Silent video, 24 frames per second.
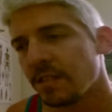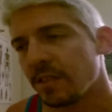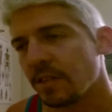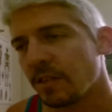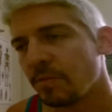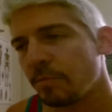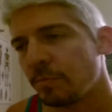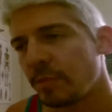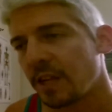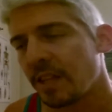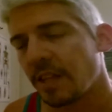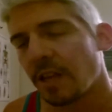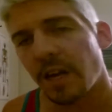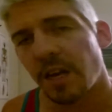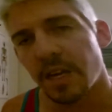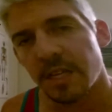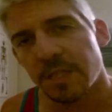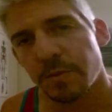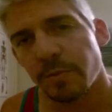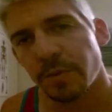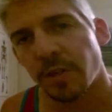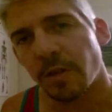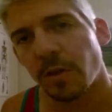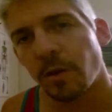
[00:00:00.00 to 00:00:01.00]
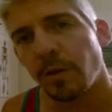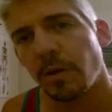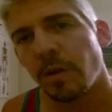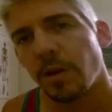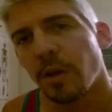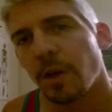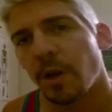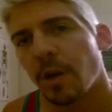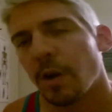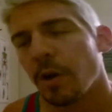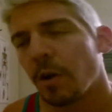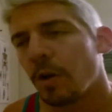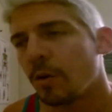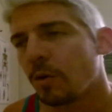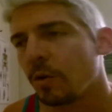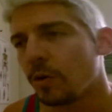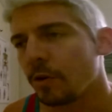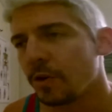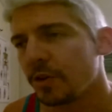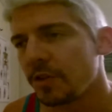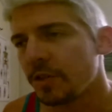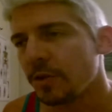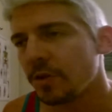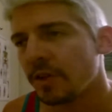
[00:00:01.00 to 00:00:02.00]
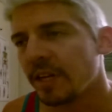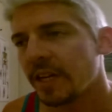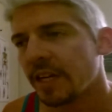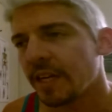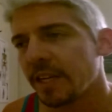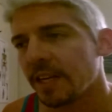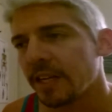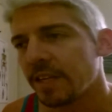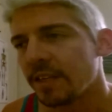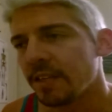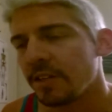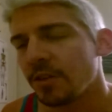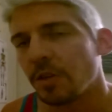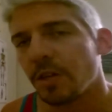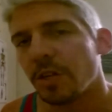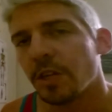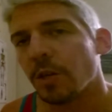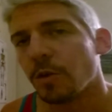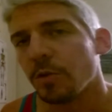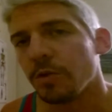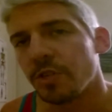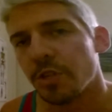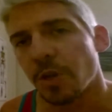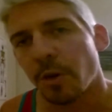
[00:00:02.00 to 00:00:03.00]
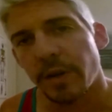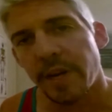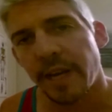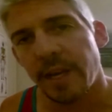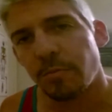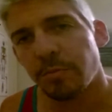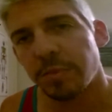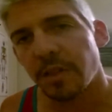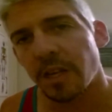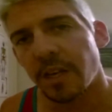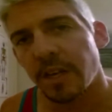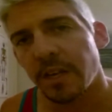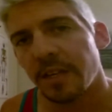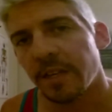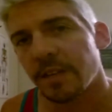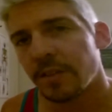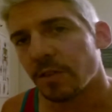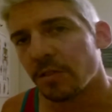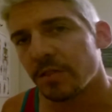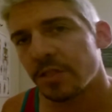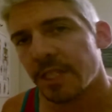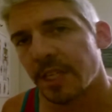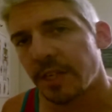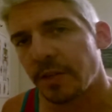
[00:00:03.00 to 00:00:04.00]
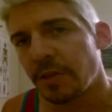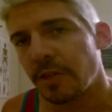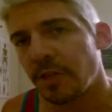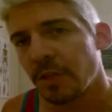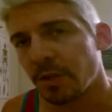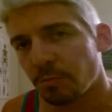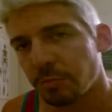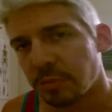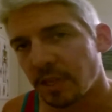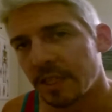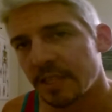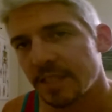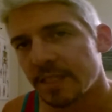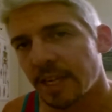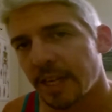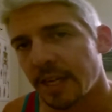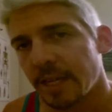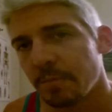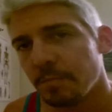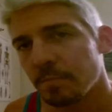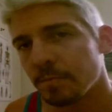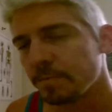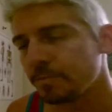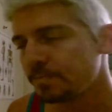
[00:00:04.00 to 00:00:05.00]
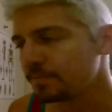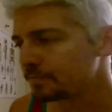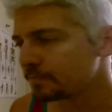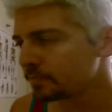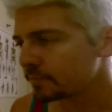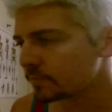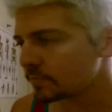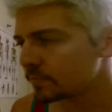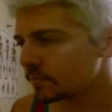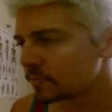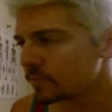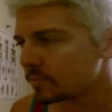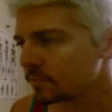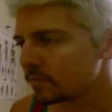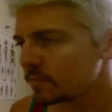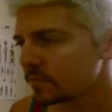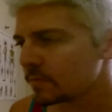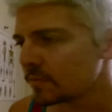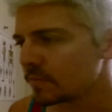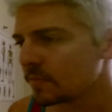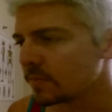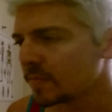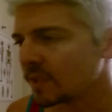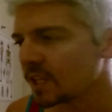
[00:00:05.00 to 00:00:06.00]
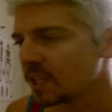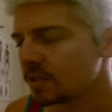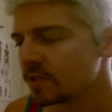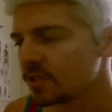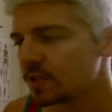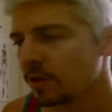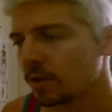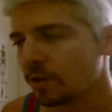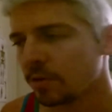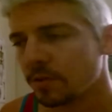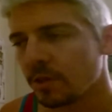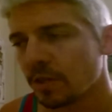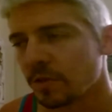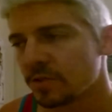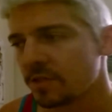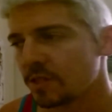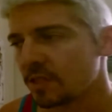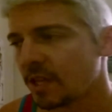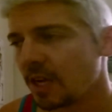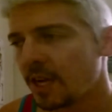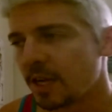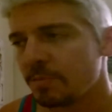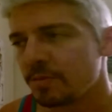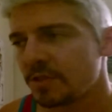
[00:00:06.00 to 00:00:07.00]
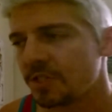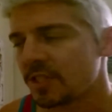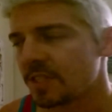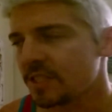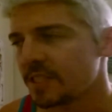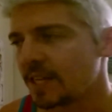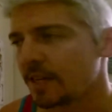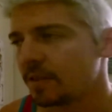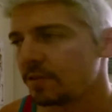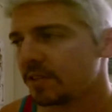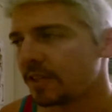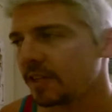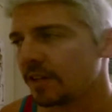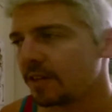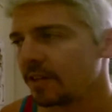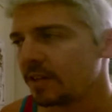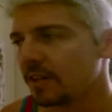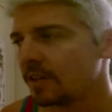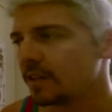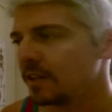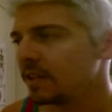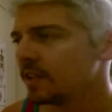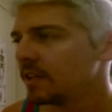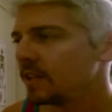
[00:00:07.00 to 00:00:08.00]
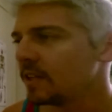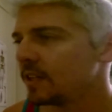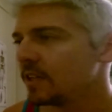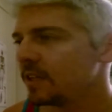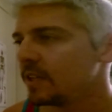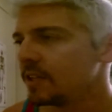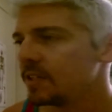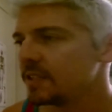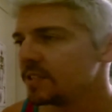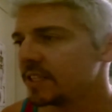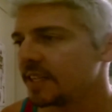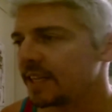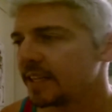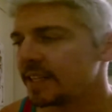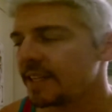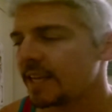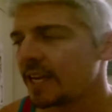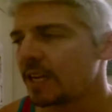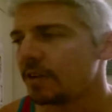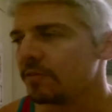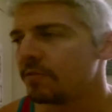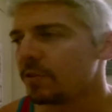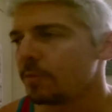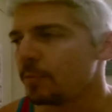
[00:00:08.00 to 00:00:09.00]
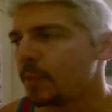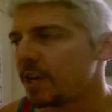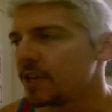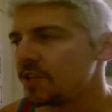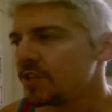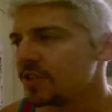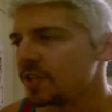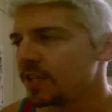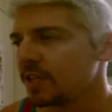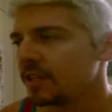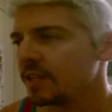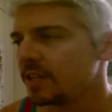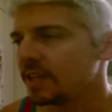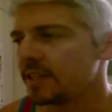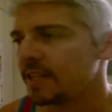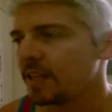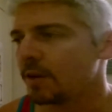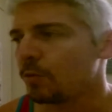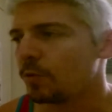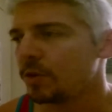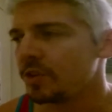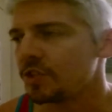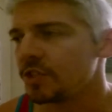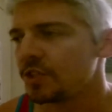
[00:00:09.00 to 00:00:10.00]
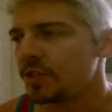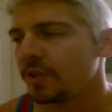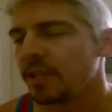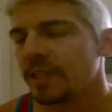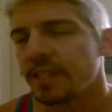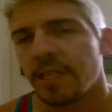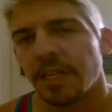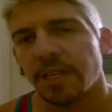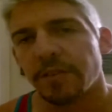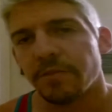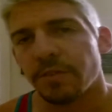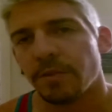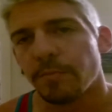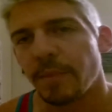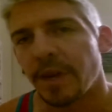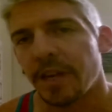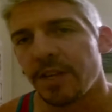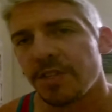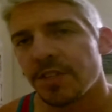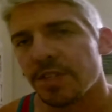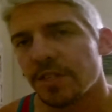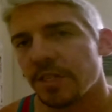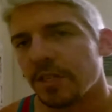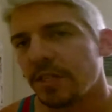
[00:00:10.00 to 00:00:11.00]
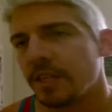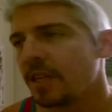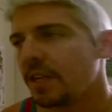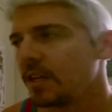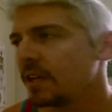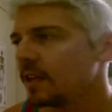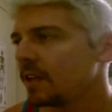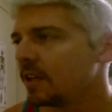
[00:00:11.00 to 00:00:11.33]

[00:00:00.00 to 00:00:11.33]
you know, by the hospital, or you can go donate blood and they'll tell you your blood type. So those are the options out there to get that information. And then once you get the information,